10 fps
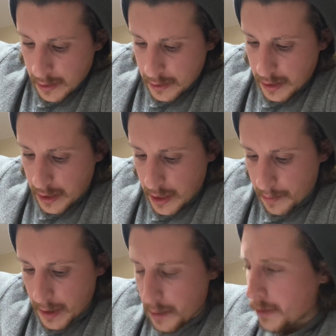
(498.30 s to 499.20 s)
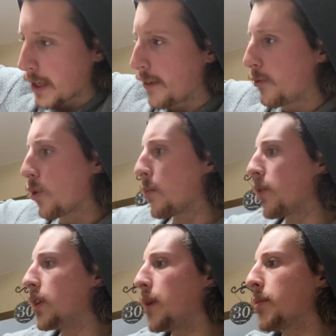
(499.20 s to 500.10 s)
see, coming up, we got four
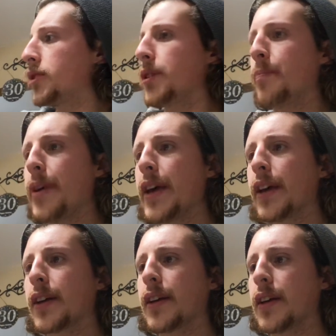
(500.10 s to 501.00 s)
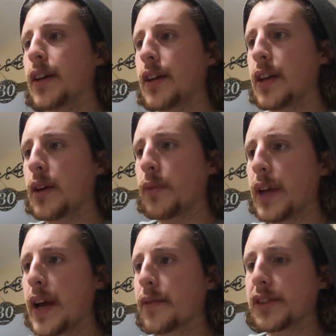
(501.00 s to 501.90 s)
more numbers to pick. And we
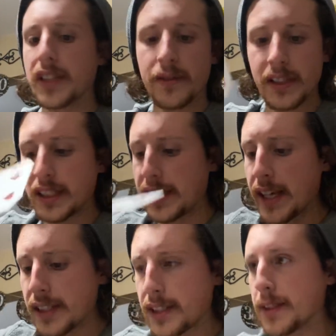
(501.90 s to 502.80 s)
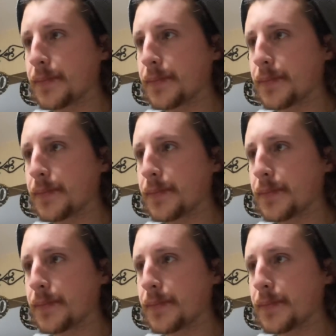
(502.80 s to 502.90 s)
have ourselves a six.